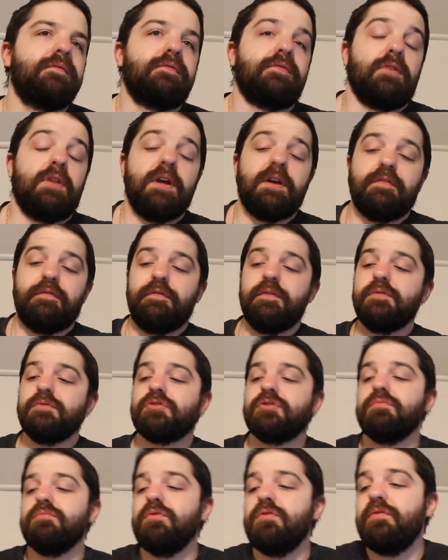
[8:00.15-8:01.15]
For like a
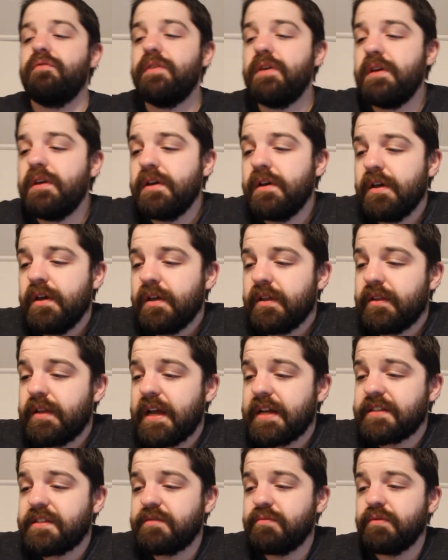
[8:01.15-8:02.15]
future movie,
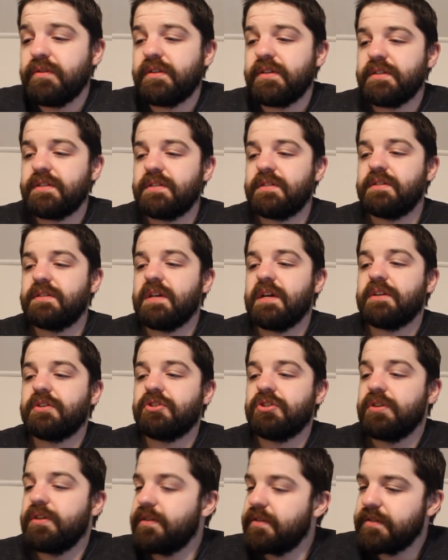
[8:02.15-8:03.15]
that's what this
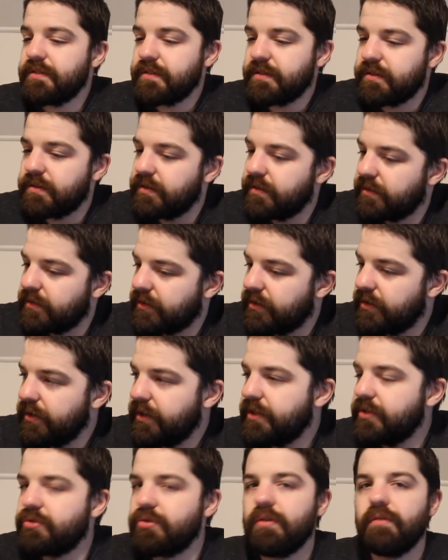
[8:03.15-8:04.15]
section is. Good
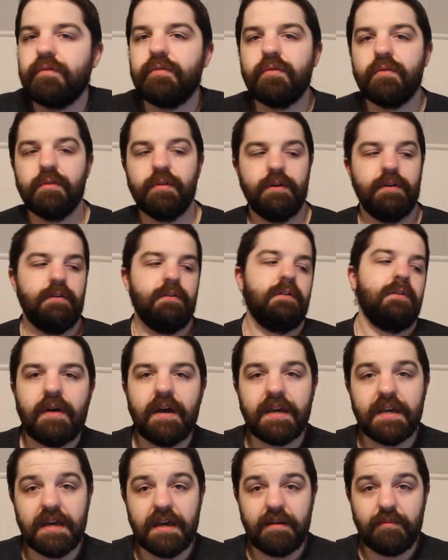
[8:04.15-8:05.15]
intro for it. My
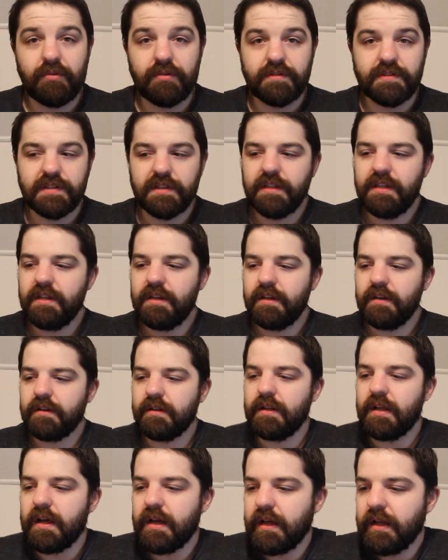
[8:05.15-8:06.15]
camera is leaning a
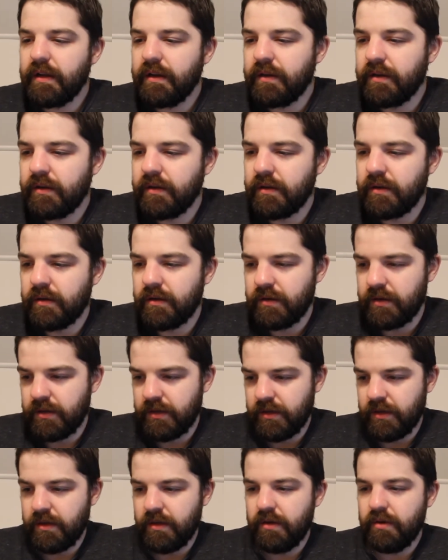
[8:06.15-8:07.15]
lot.
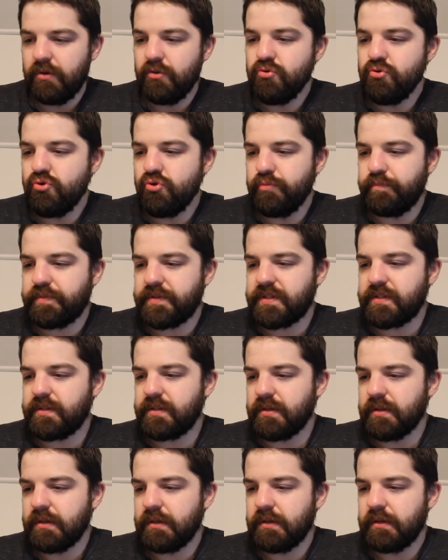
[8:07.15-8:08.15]

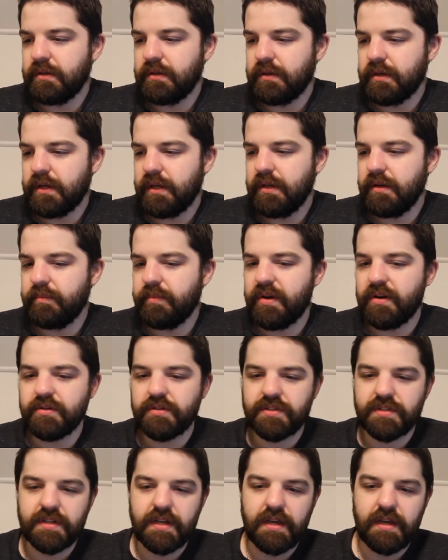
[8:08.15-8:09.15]
Oops. I need a better
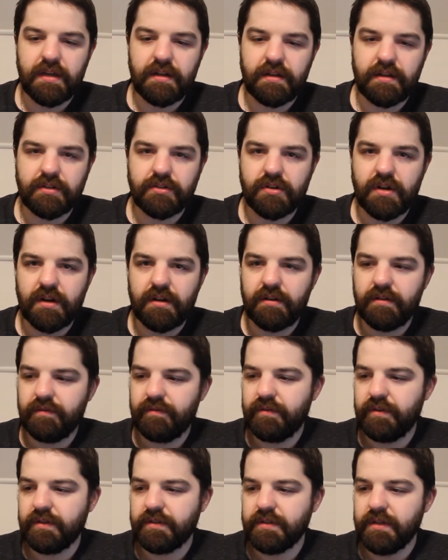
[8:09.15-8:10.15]
stand. I tried to
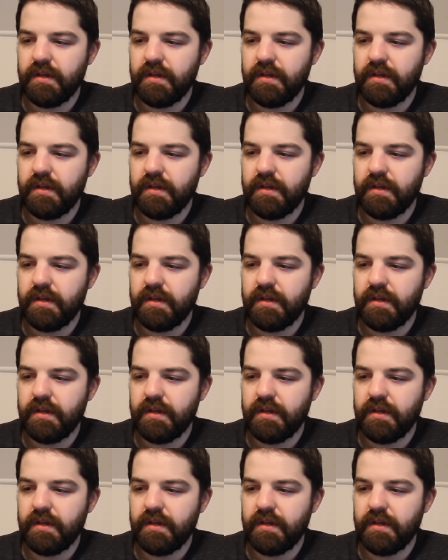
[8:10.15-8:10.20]
fix.